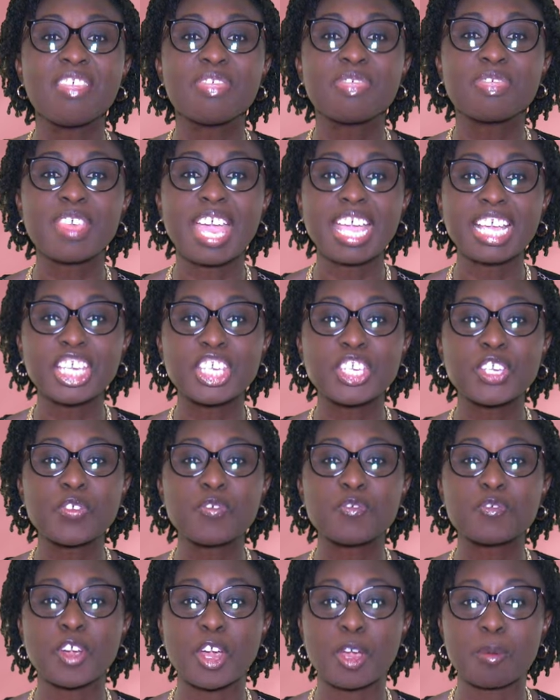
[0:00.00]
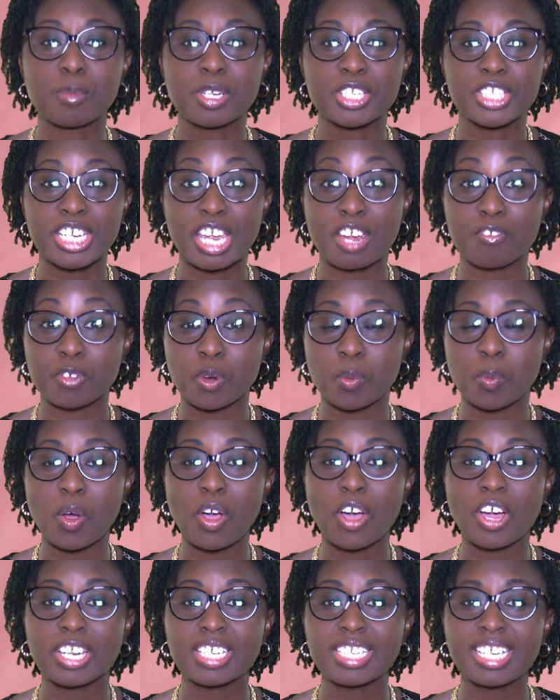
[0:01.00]
Thank you very much
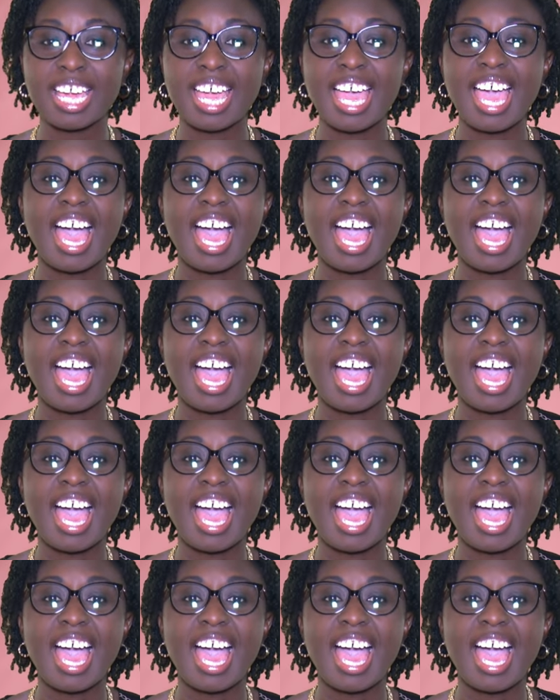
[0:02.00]
everyone.